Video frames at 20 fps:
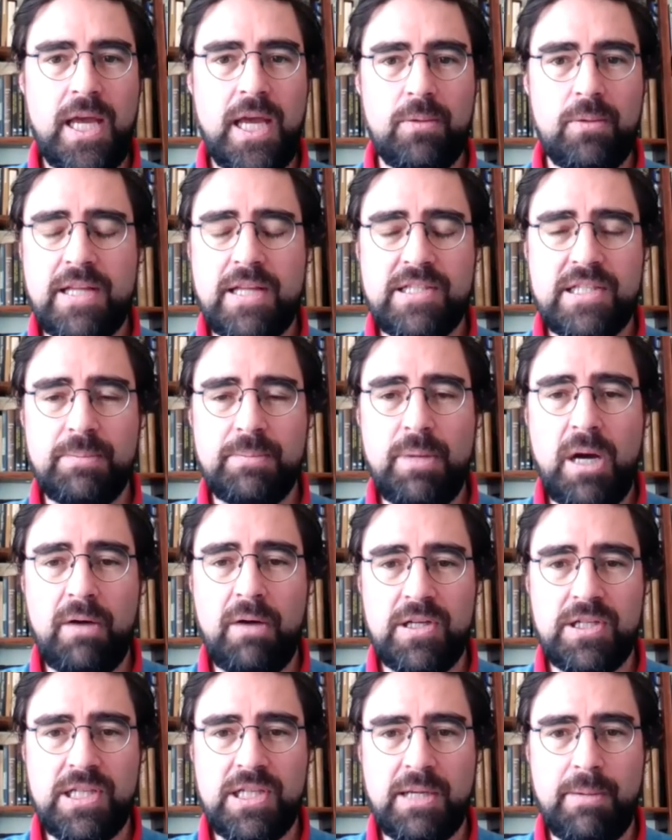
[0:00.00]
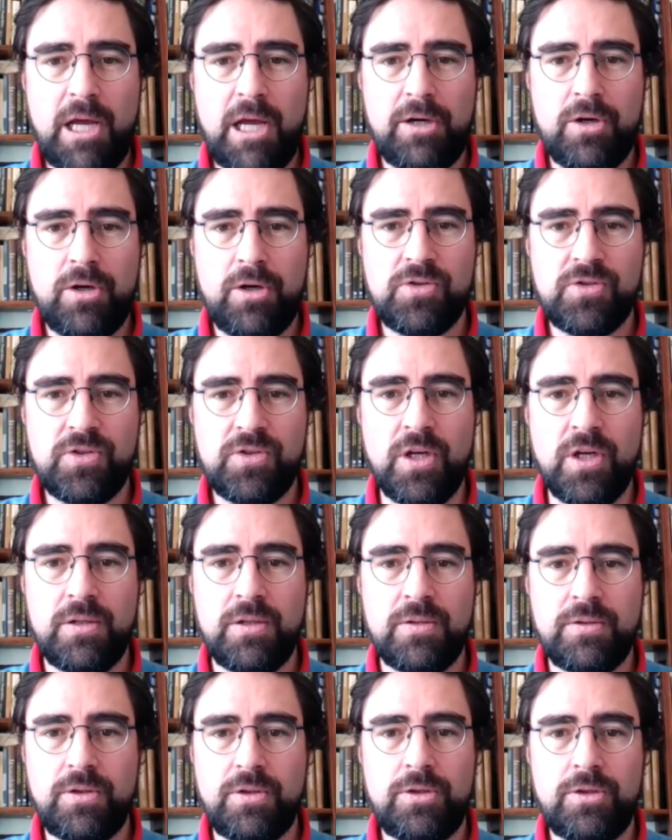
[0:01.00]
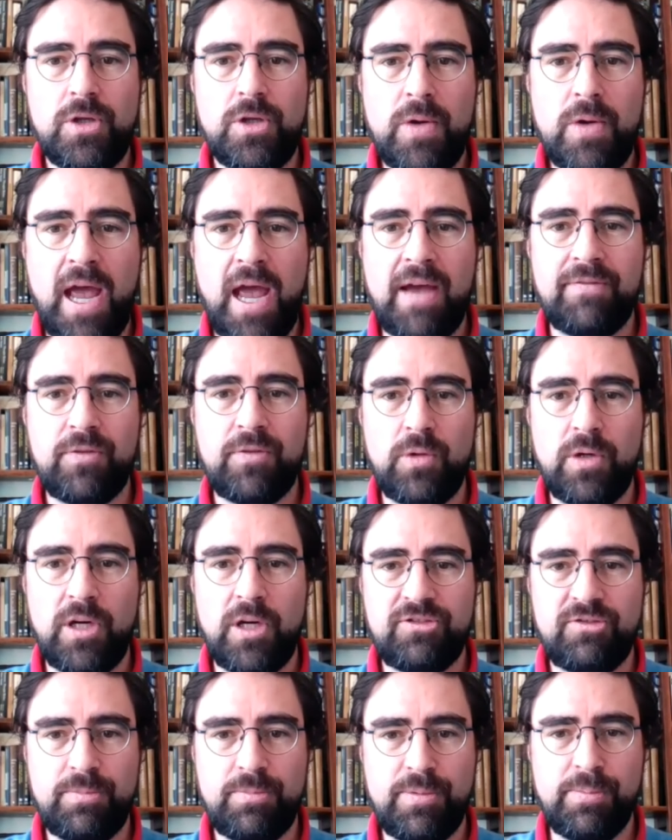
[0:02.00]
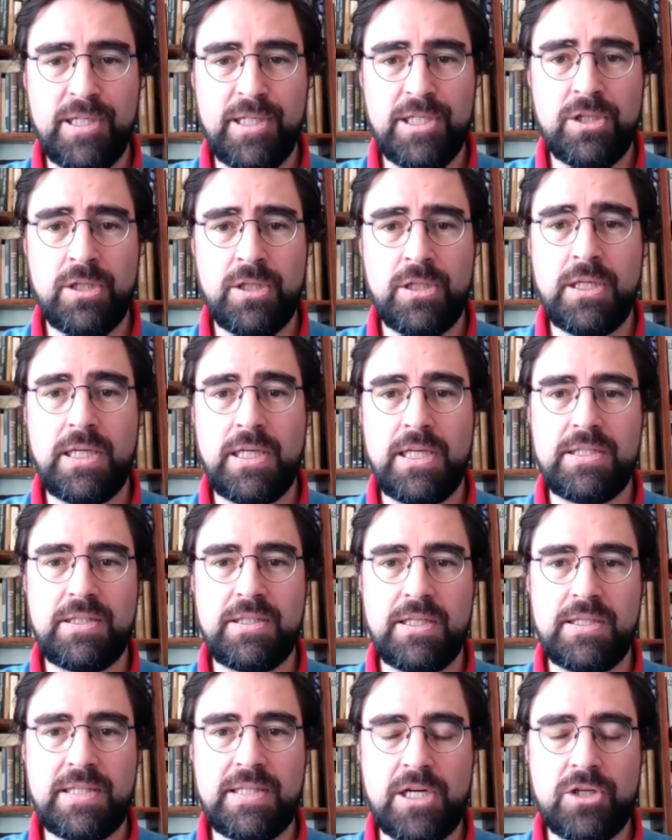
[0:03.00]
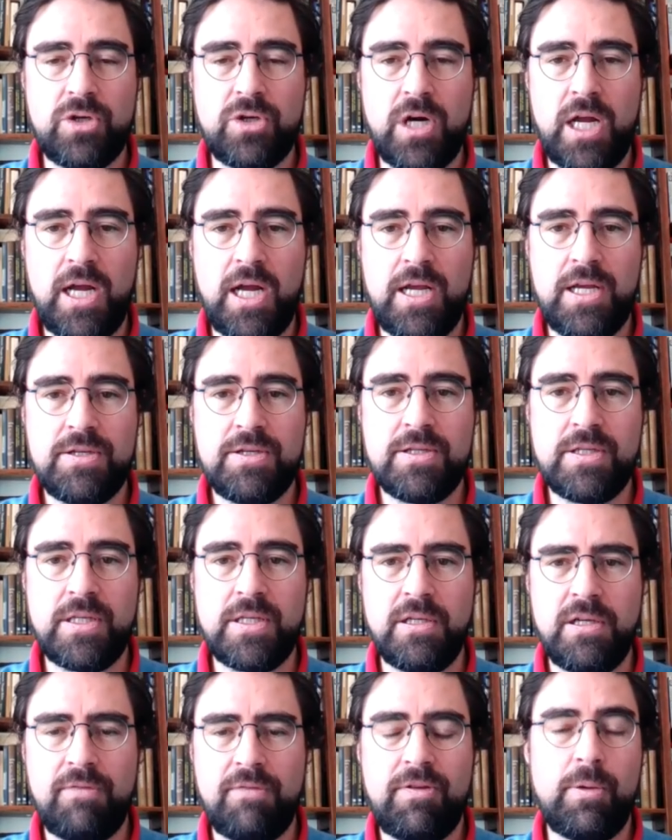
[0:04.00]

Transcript: Yeah, that's the marvelous thing about Nostr you don't have to ask for permission. It's decentralized.